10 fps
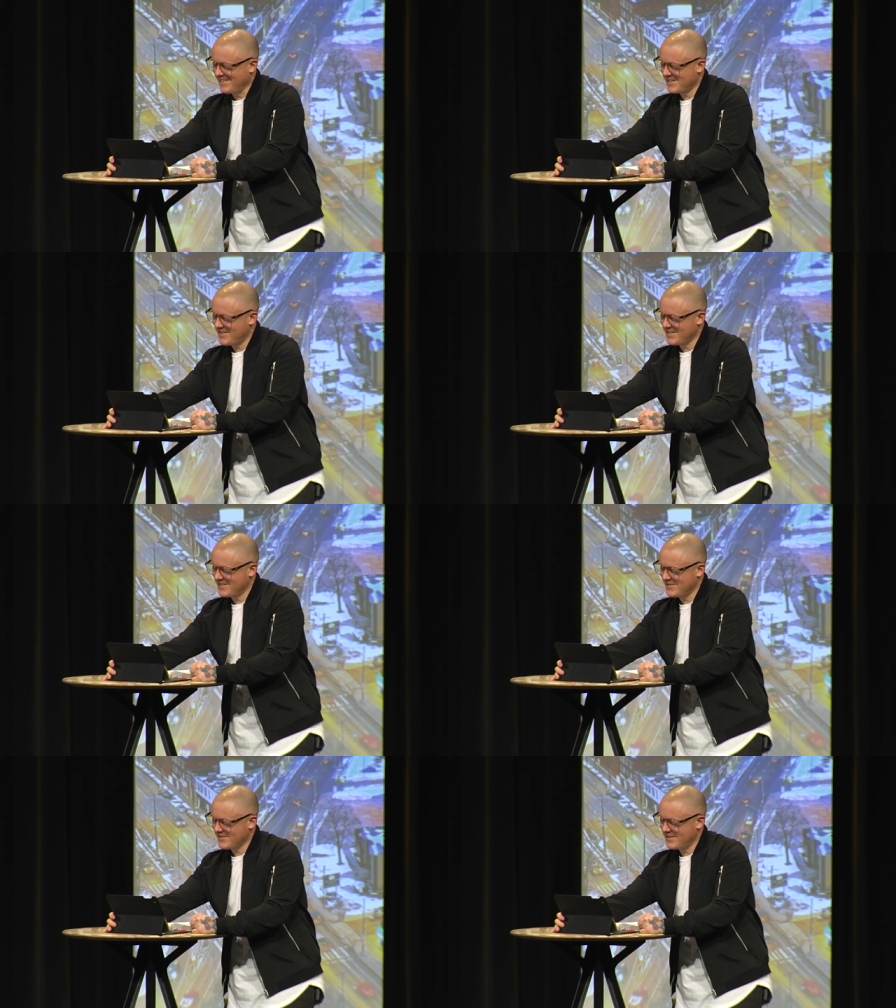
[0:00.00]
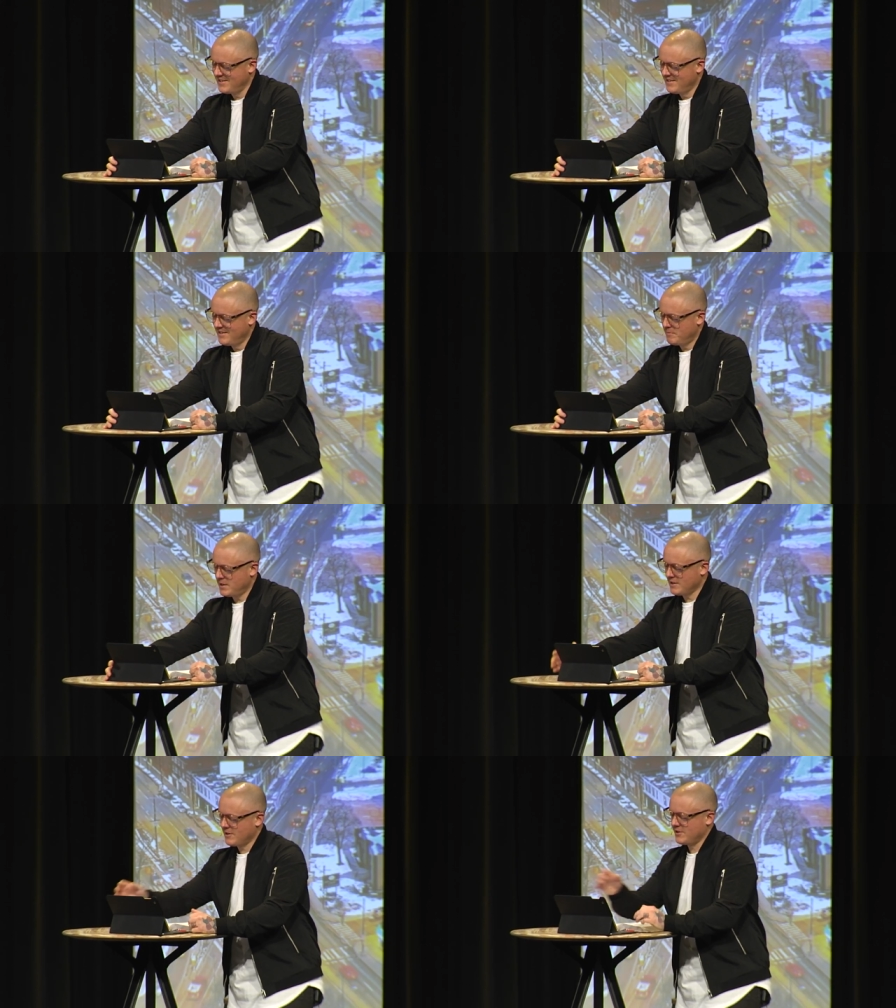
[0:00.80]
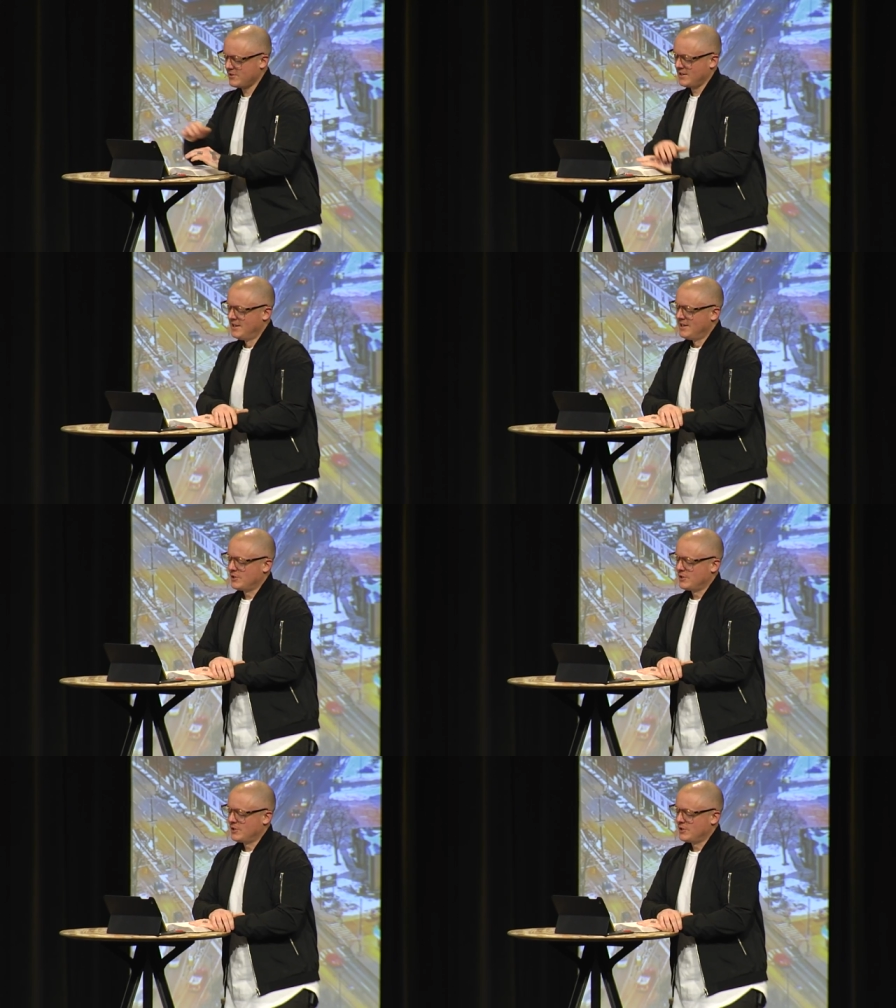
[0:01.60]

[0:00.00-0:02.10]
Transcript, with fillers: Here's how it goes. Be encouraged.